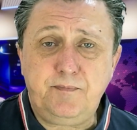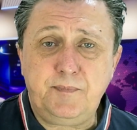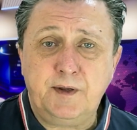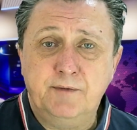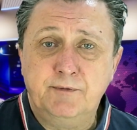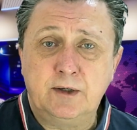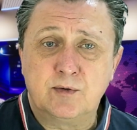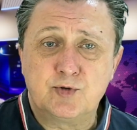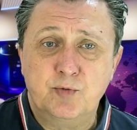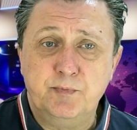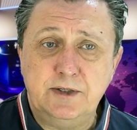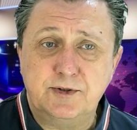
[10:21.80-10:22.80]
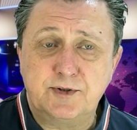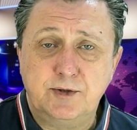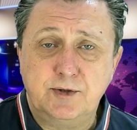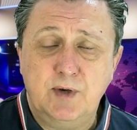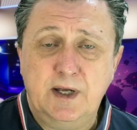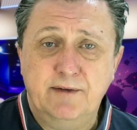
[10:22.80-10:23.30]
That also means
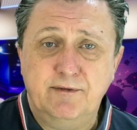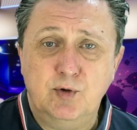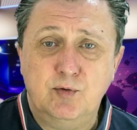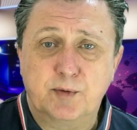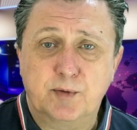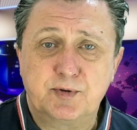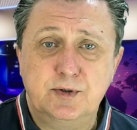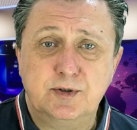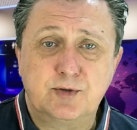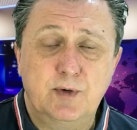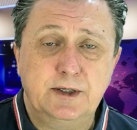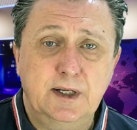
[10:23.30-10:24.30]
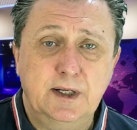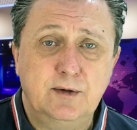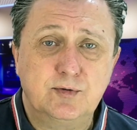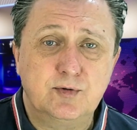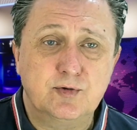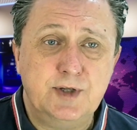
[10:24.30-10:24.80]
that you have no options right now
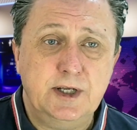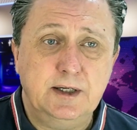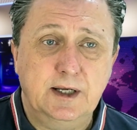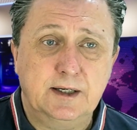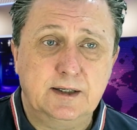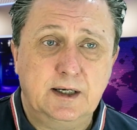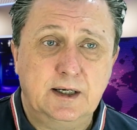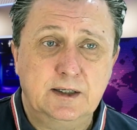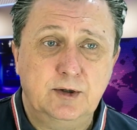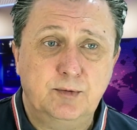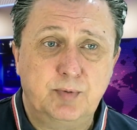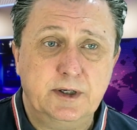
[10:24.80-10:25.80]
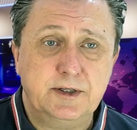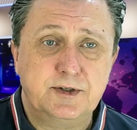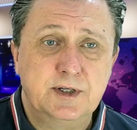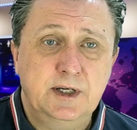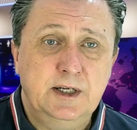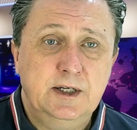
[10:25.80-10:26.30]
to stake at a higher
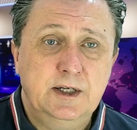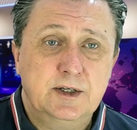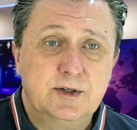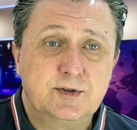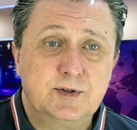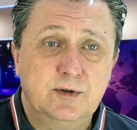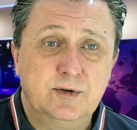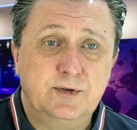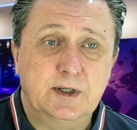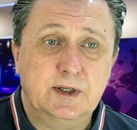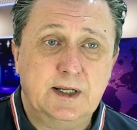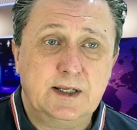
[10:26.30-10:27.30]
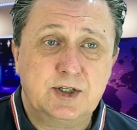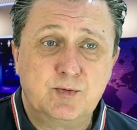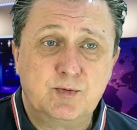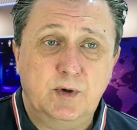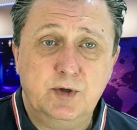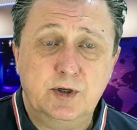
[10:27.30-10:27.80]
price. So the last
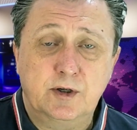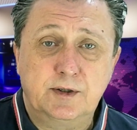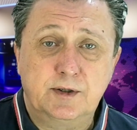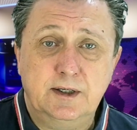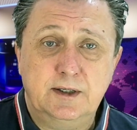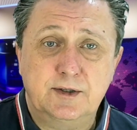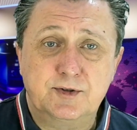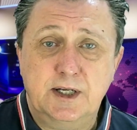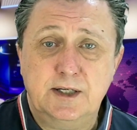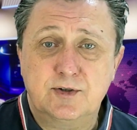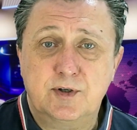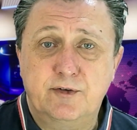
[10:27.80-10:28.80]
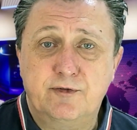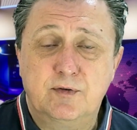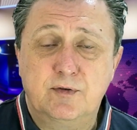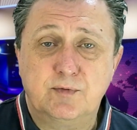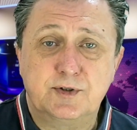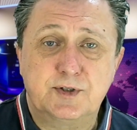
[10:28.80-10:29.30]
one we got a chance of
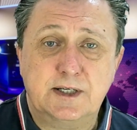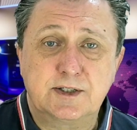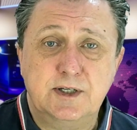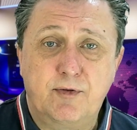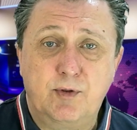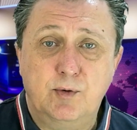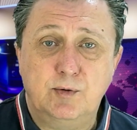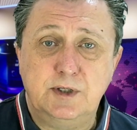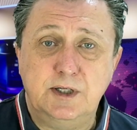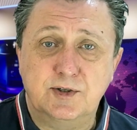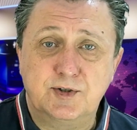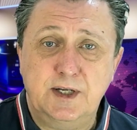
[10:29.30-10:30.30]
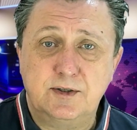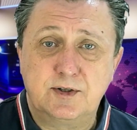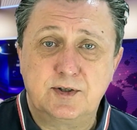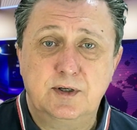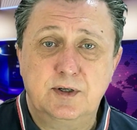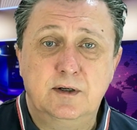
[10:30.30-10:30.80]
was actually 13 cents.